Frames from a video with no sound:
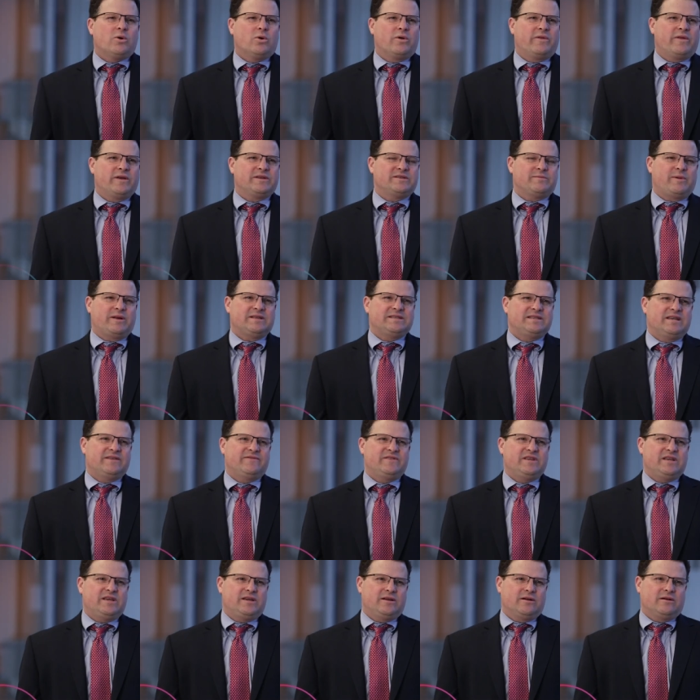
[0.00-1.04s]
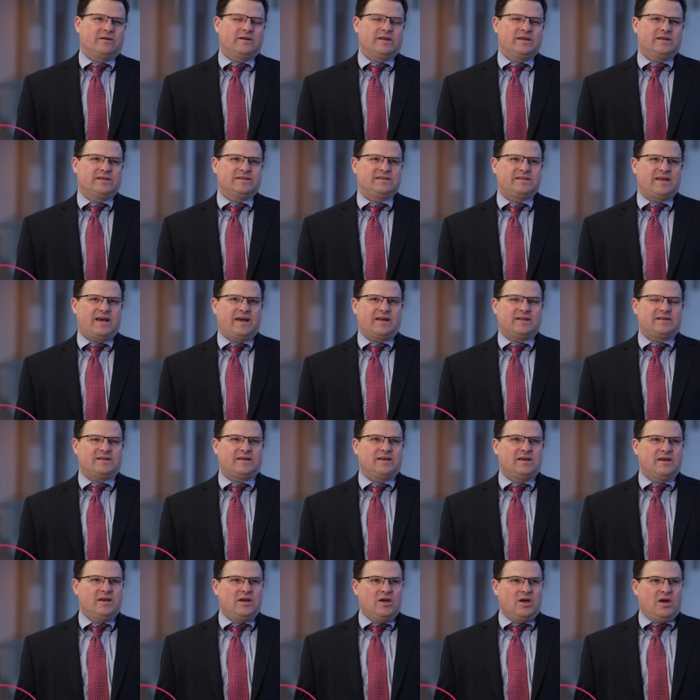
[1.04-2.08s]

core things about safety here is that